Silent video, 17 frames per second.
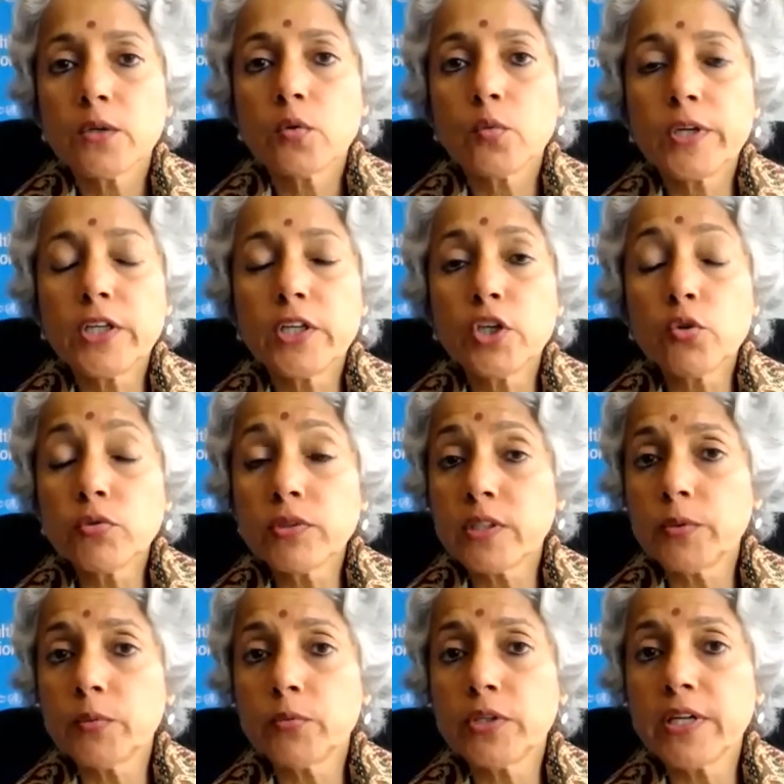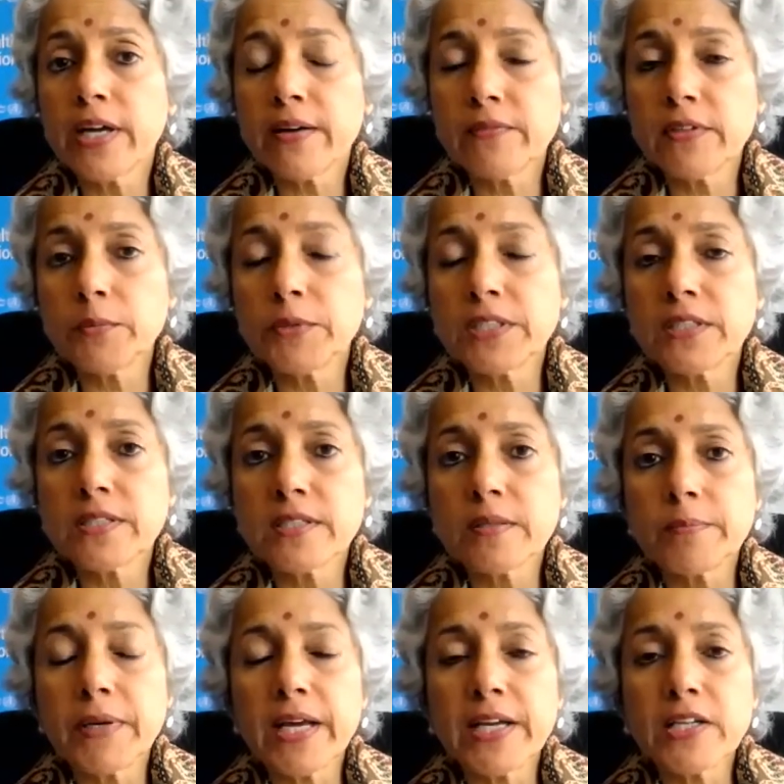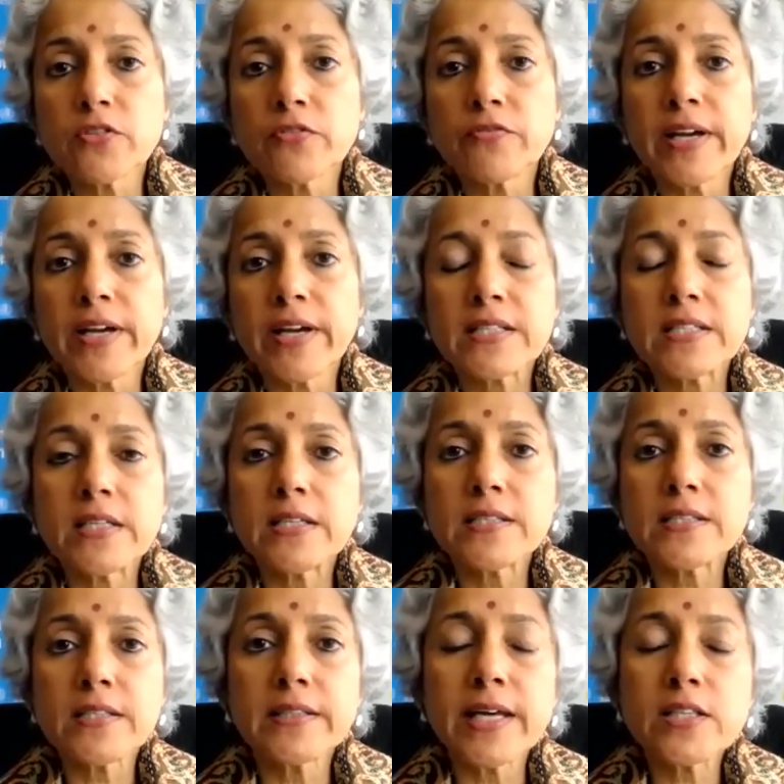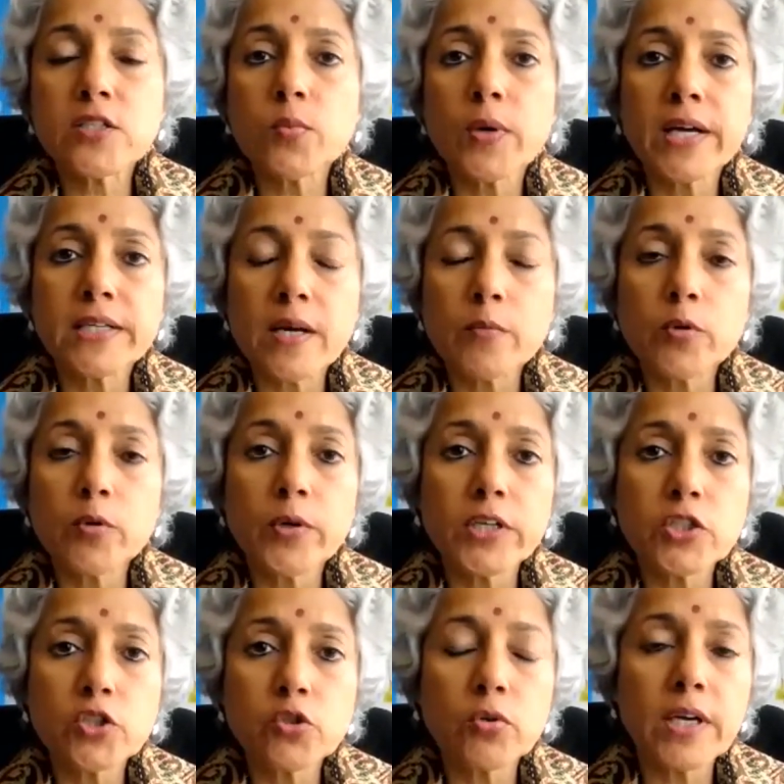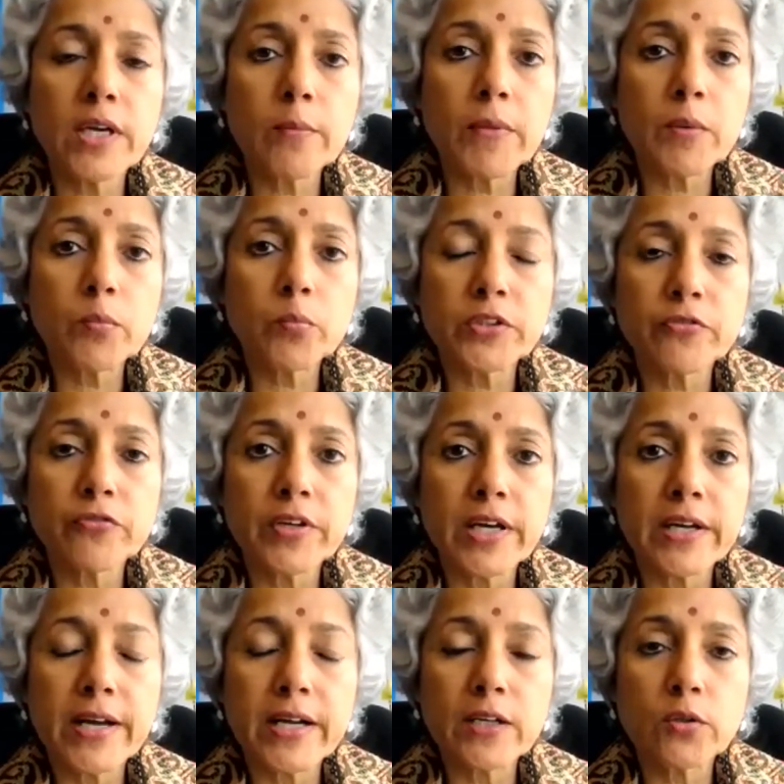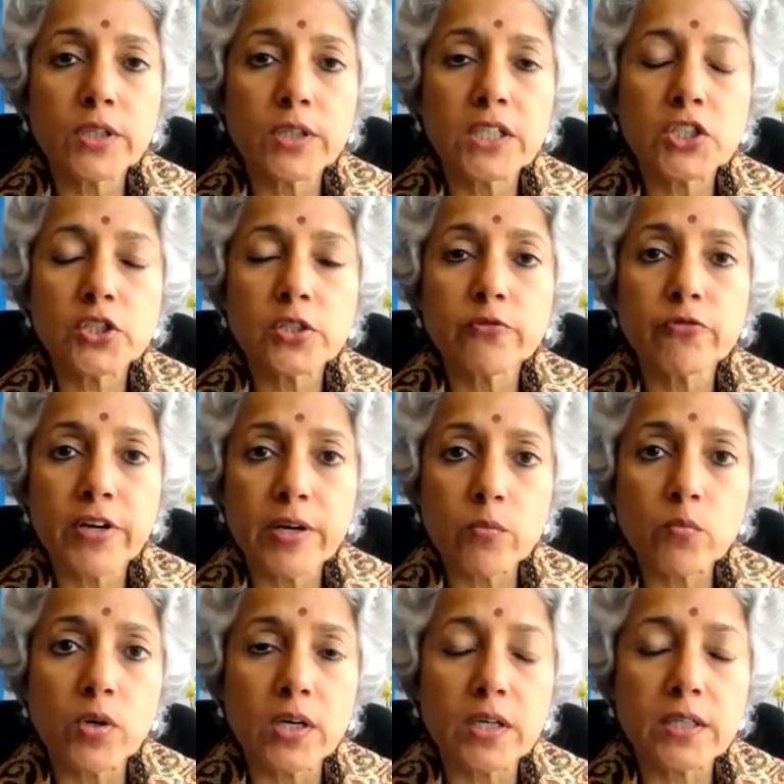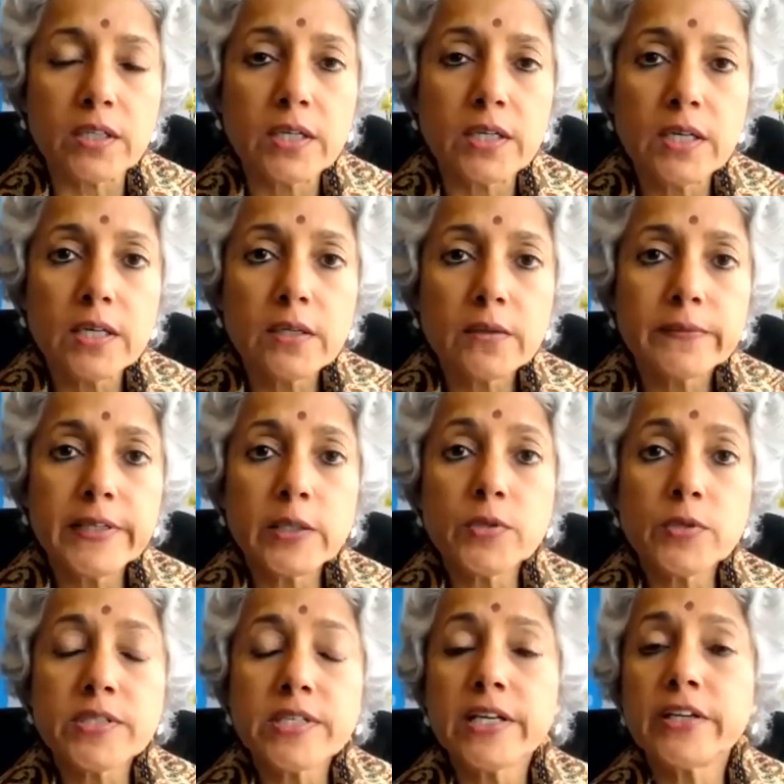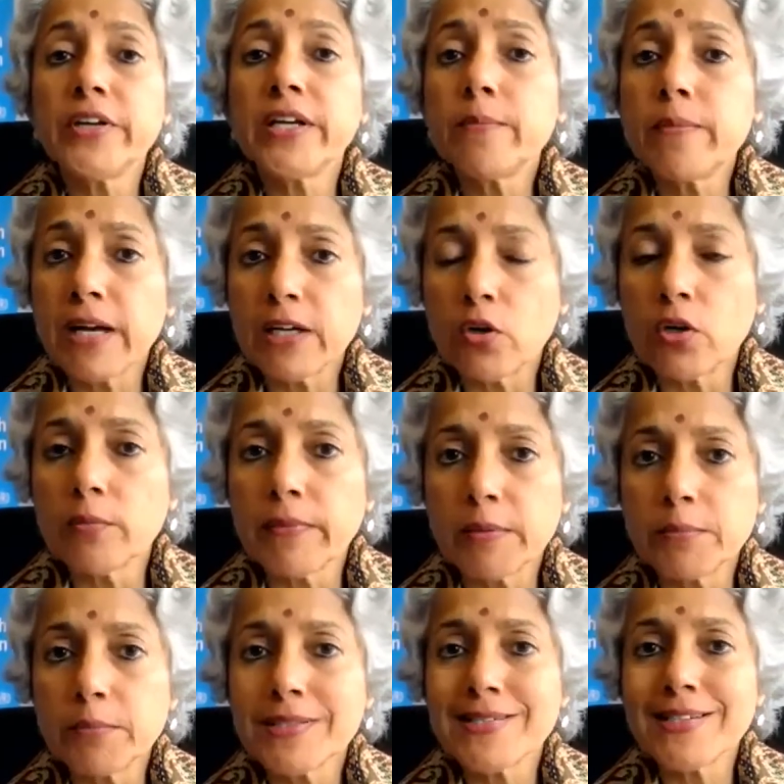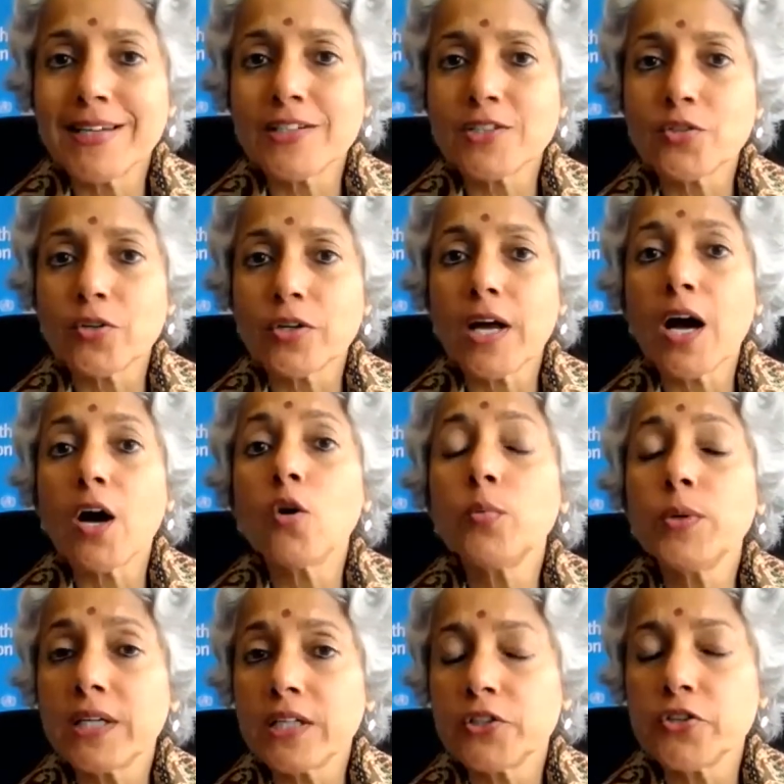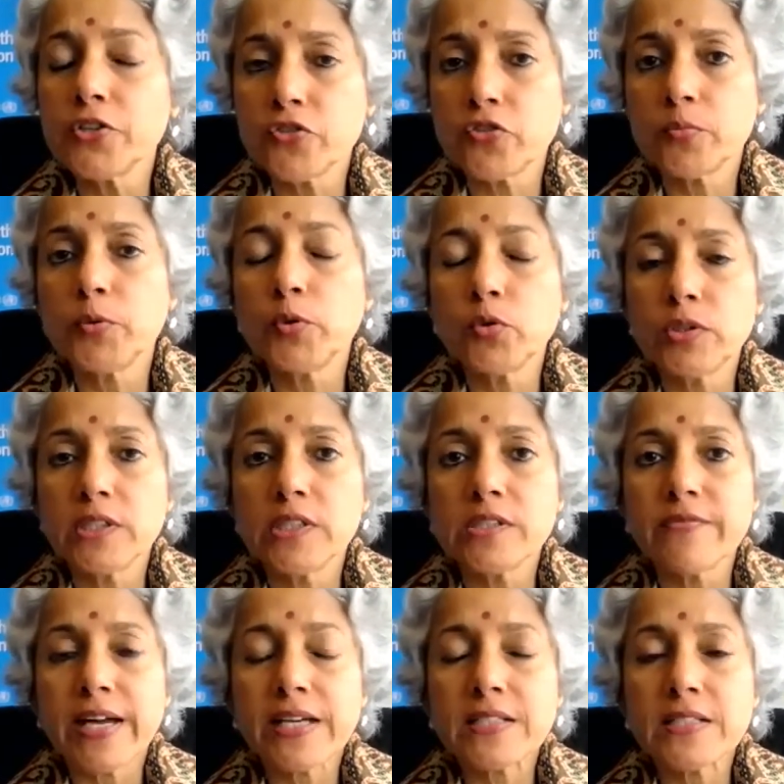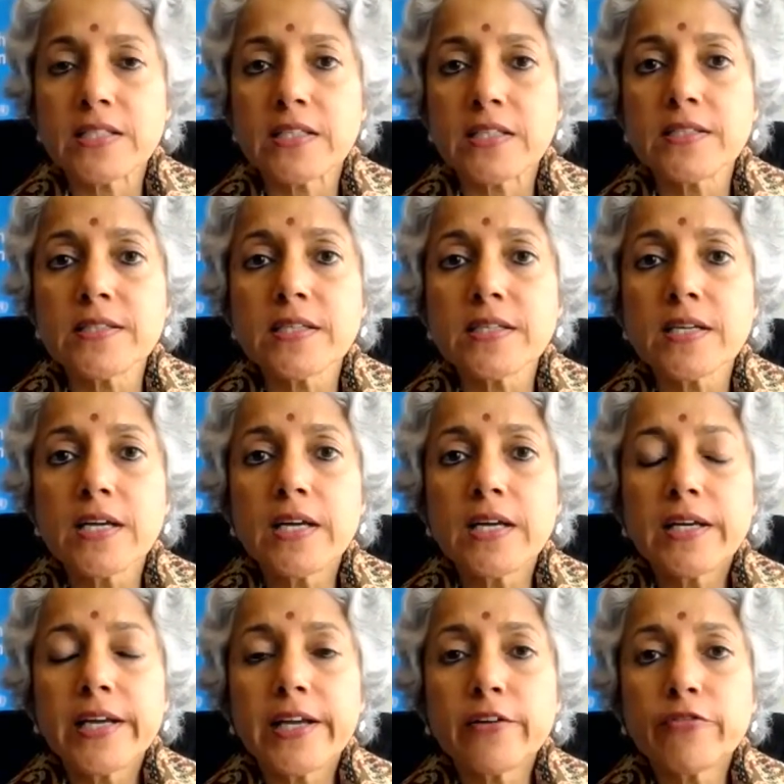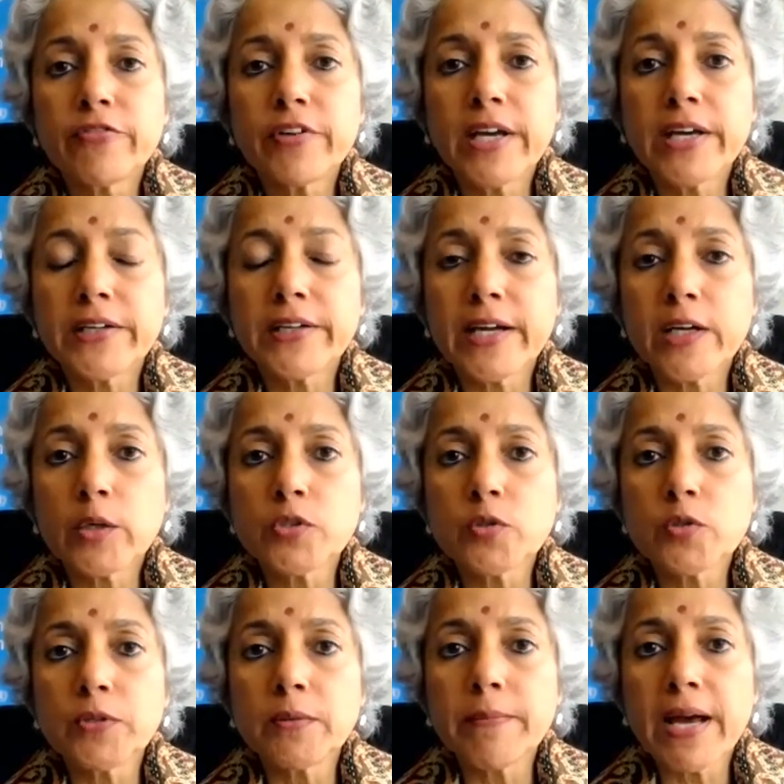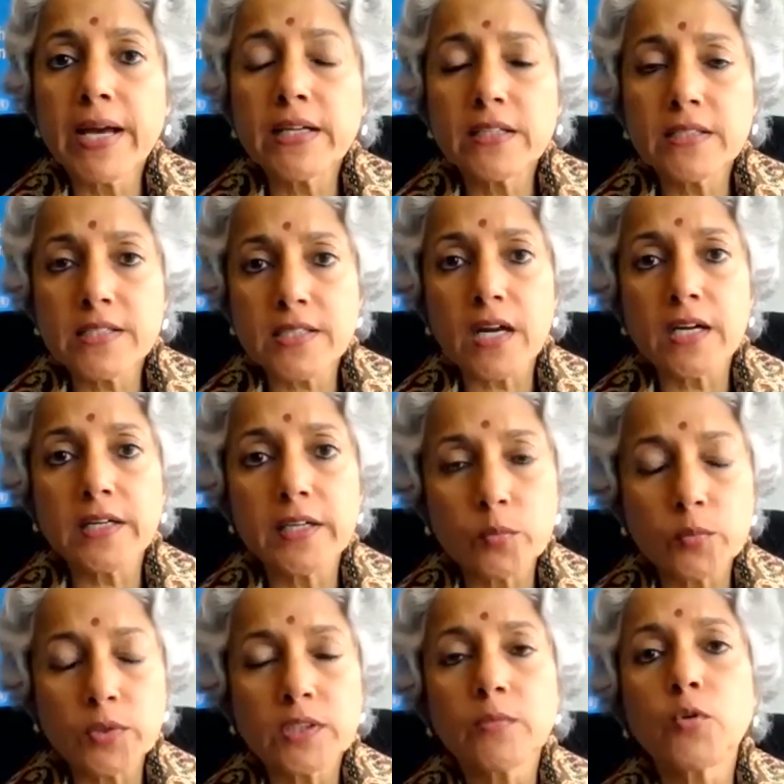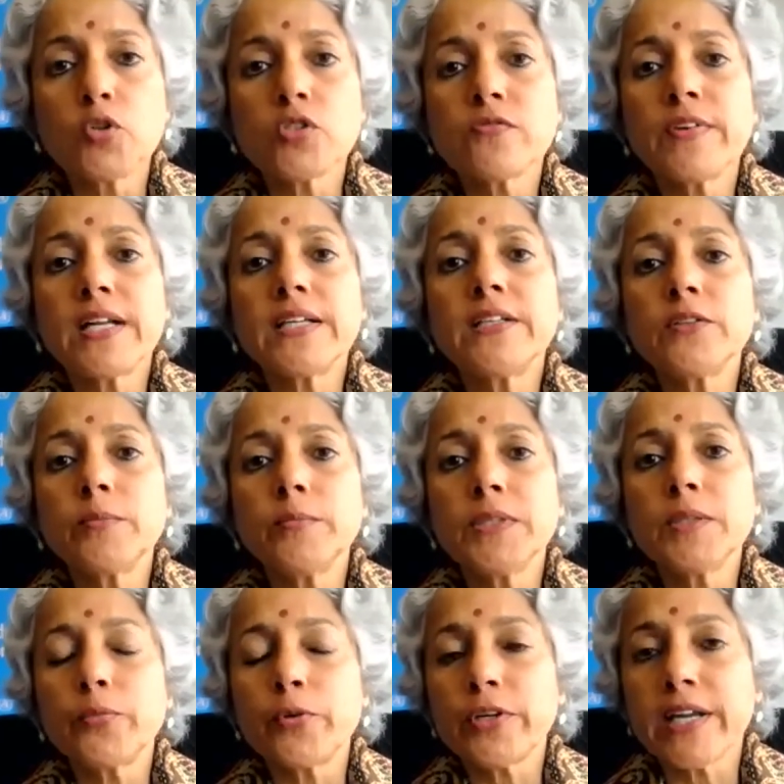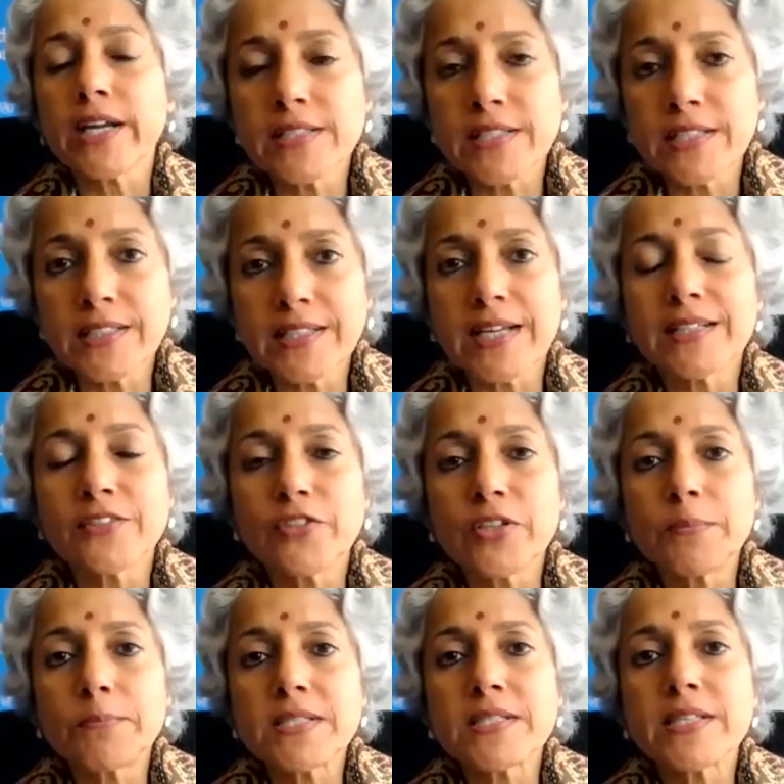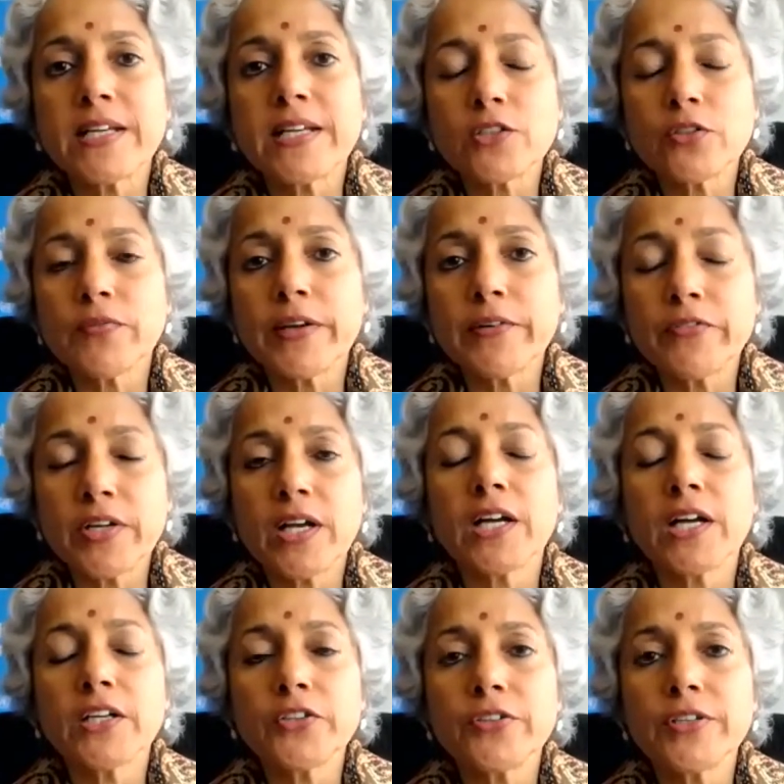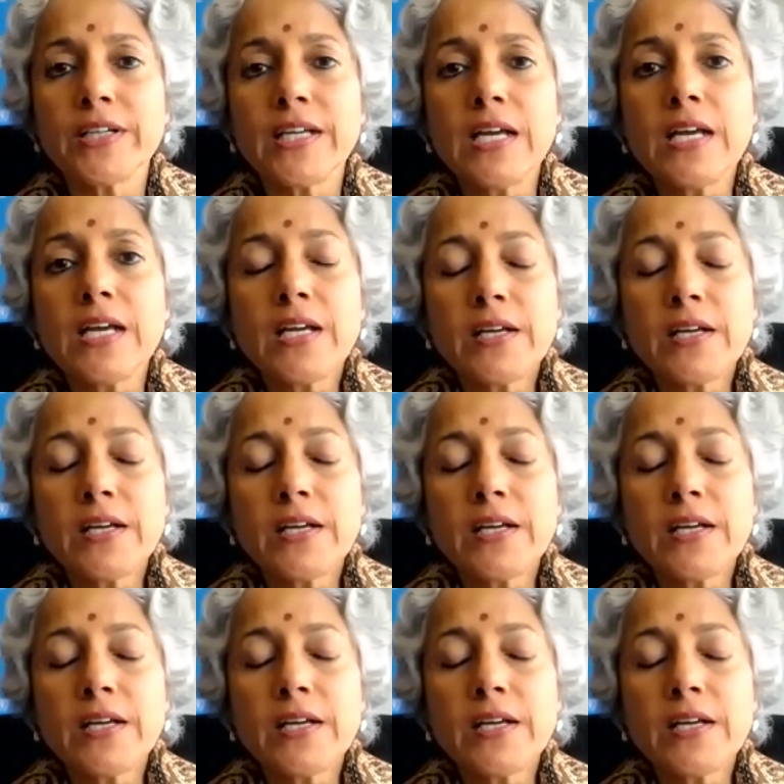We knew that we would have limited supplies of vaccines, and that's why WHO came up with a fair allocation framework that was agreed by all member states on how we can distribute these vaccines in a fair and equitable manner, starting with the most vulnerable, protecting that 3% of every country,